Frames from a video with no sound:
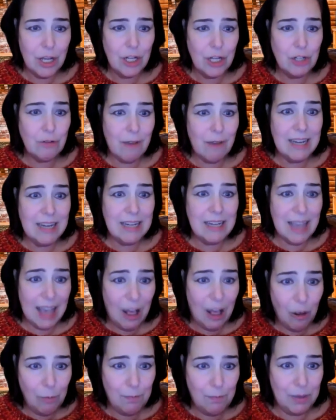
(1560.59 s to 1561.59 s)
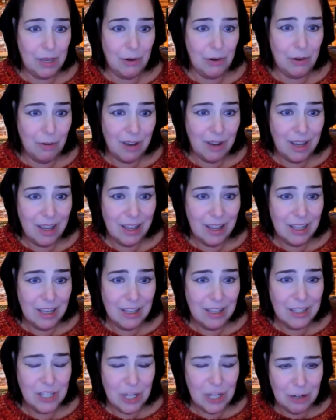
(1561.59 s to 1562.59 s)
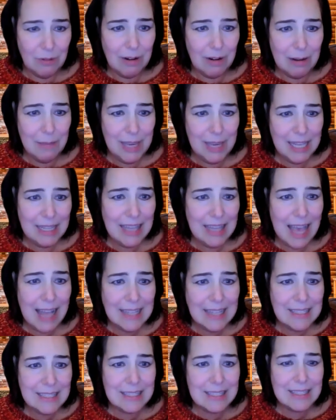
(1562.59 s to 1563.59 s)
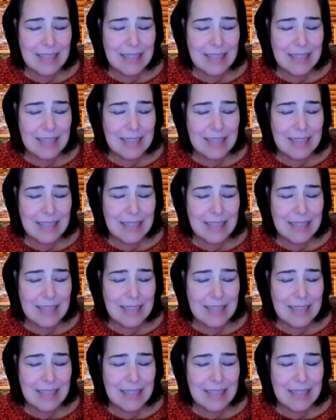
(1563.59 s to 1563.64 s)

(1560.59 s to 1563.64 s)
trying to help you. Do you know what I mean? That's